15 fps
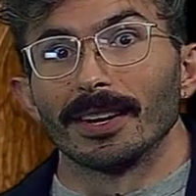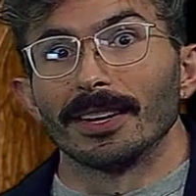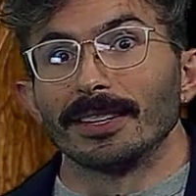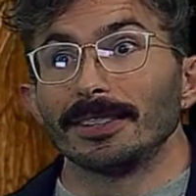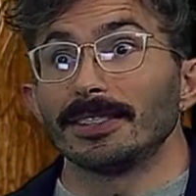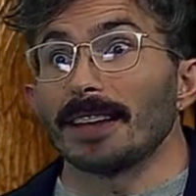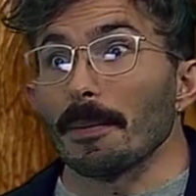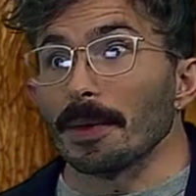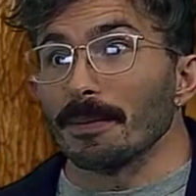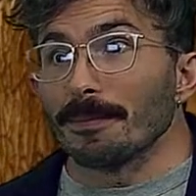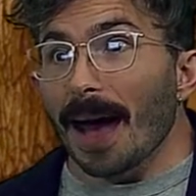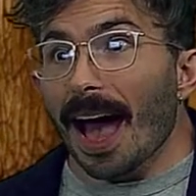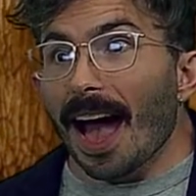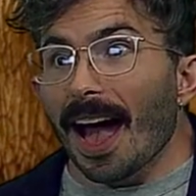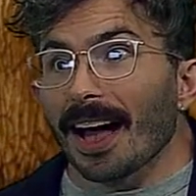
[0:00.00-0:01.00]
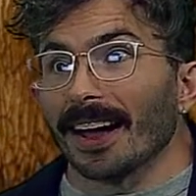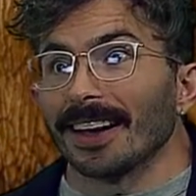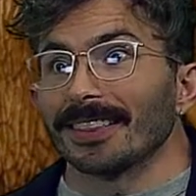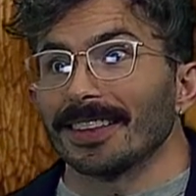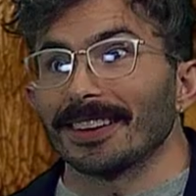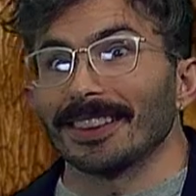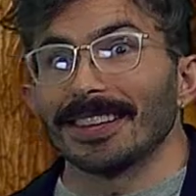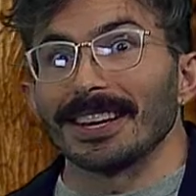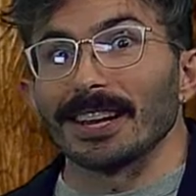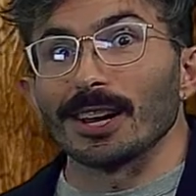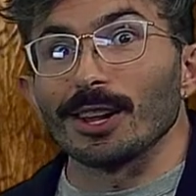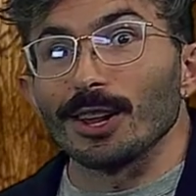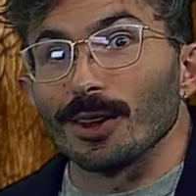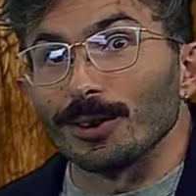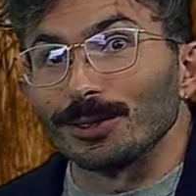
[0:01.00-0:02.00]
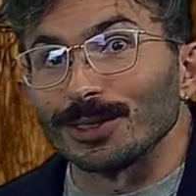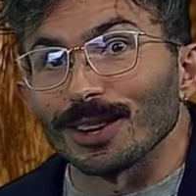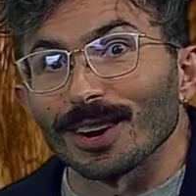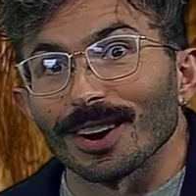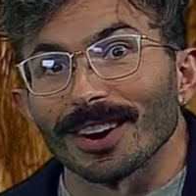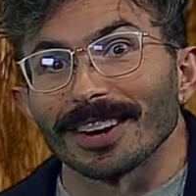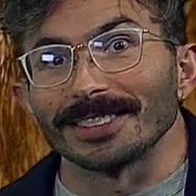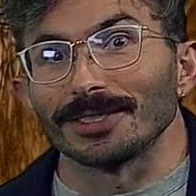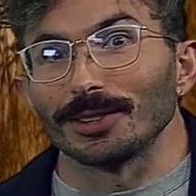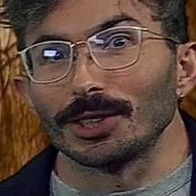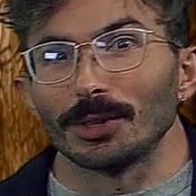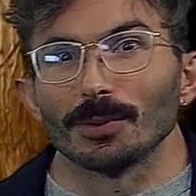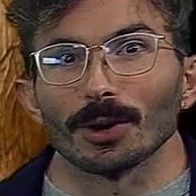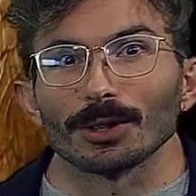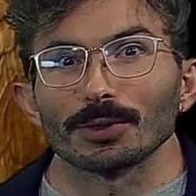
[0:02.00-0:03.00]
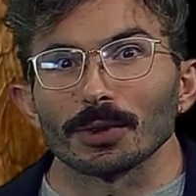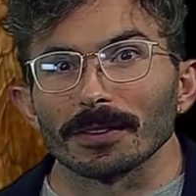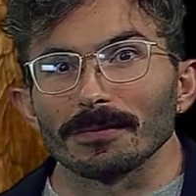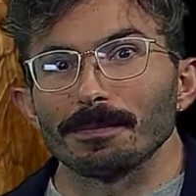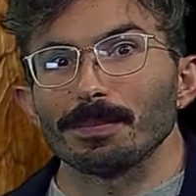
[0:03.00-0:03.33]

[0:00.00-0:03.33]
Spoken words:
stepping back and then leaning closer as though she were sort of